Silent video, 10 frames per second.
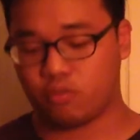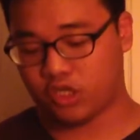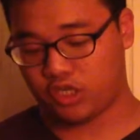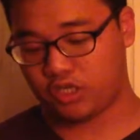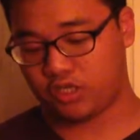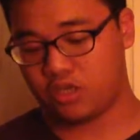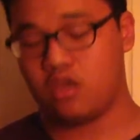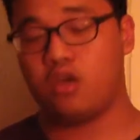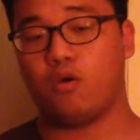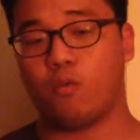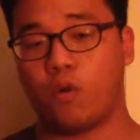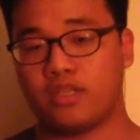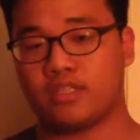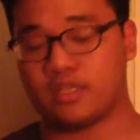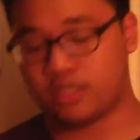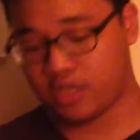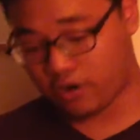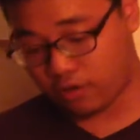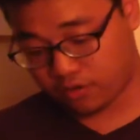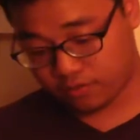which is ones and
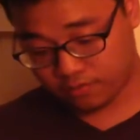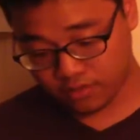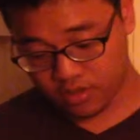zeros,